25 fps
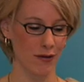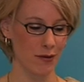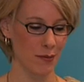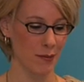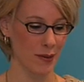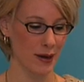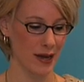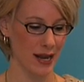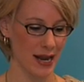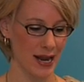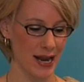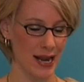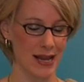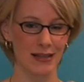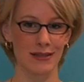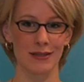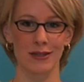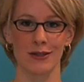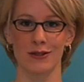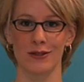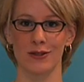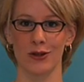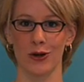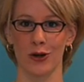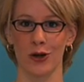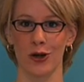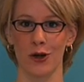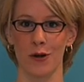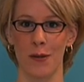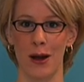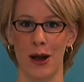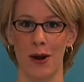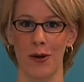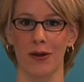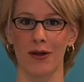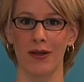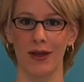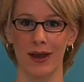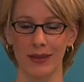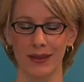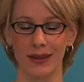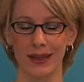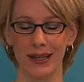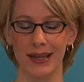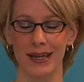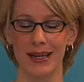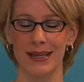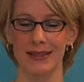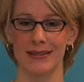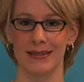Everybody is concerned about
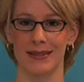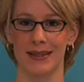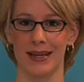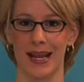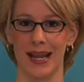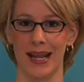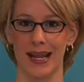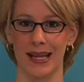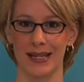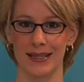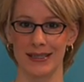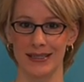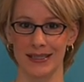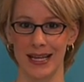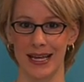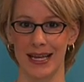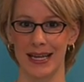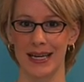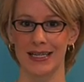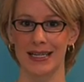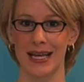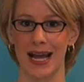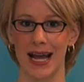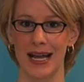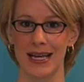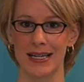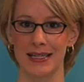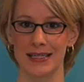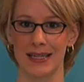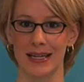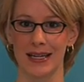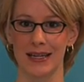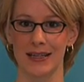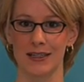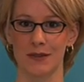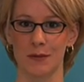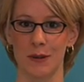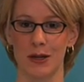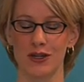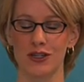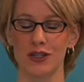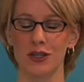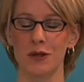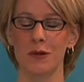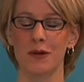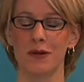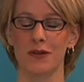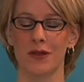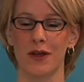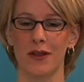cleanliness and hand sanitizing,
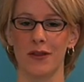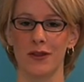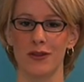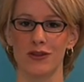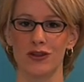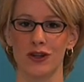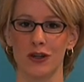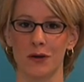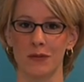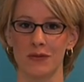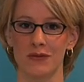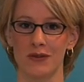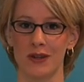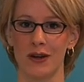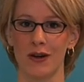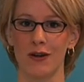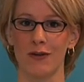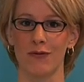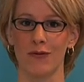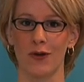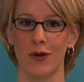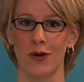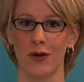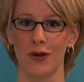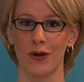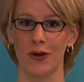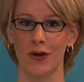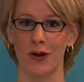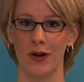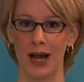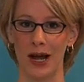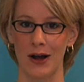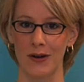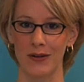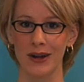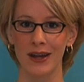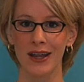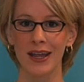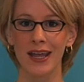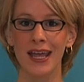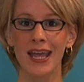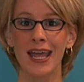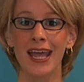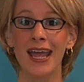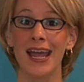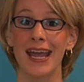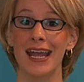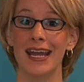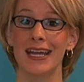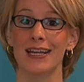especially with all the germs that are floating around.
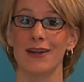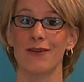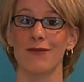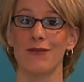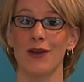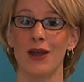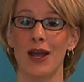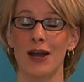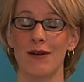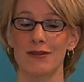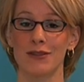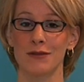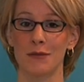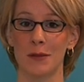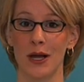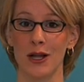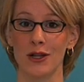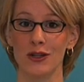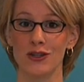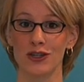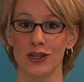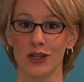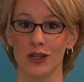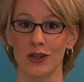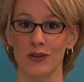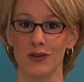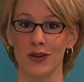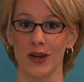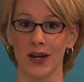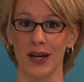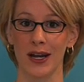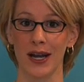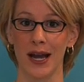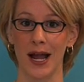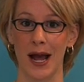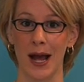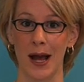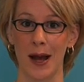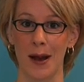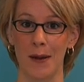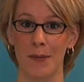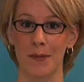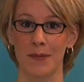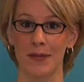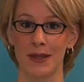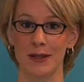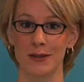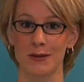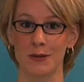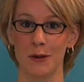And if you have small children,
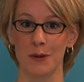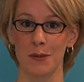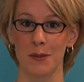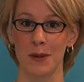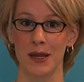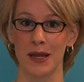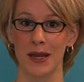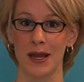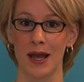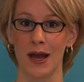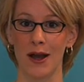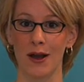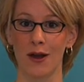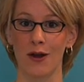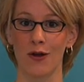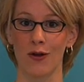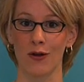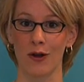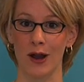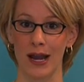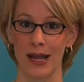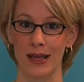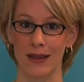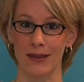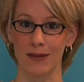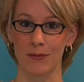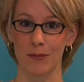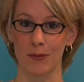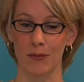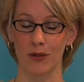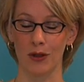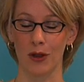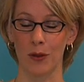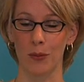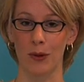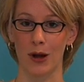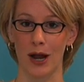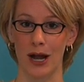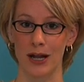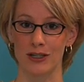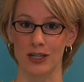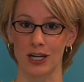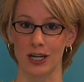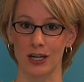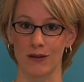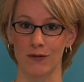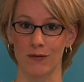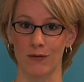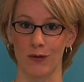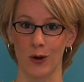this would be a great little
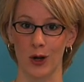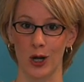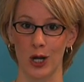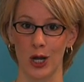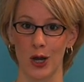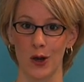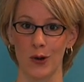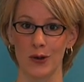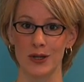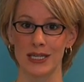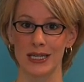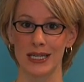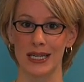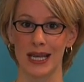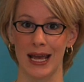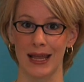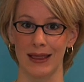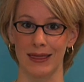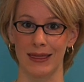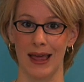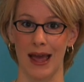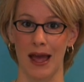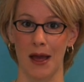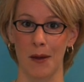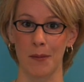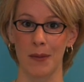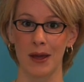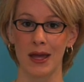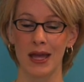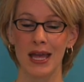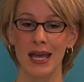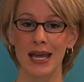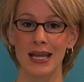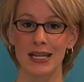project for you to get them